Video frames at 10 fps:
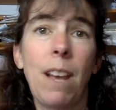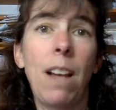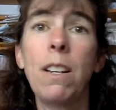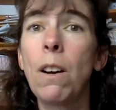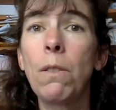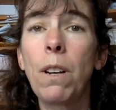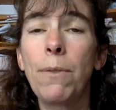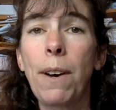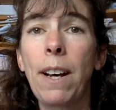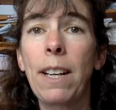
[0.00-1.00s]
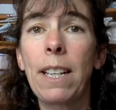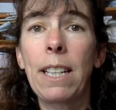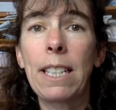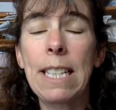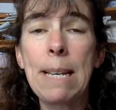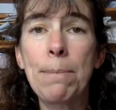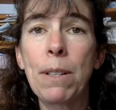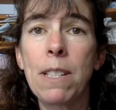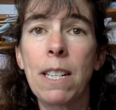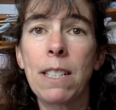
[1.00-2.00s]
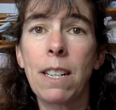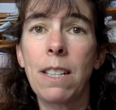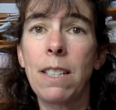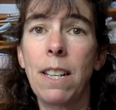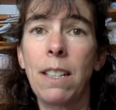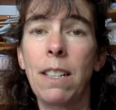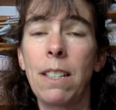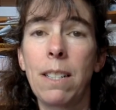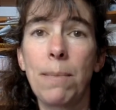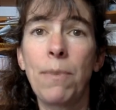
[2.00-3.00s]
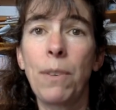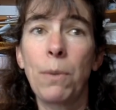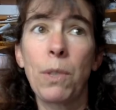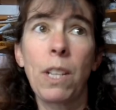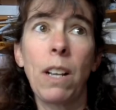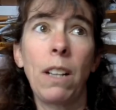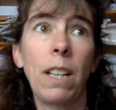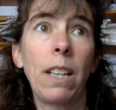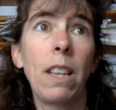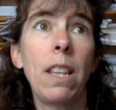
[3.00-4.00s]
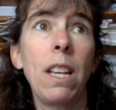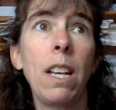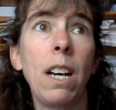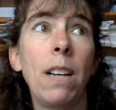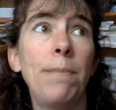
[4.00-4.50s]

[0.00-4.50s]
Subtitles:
I know if I keep listing a ton that some of it will sell. Like the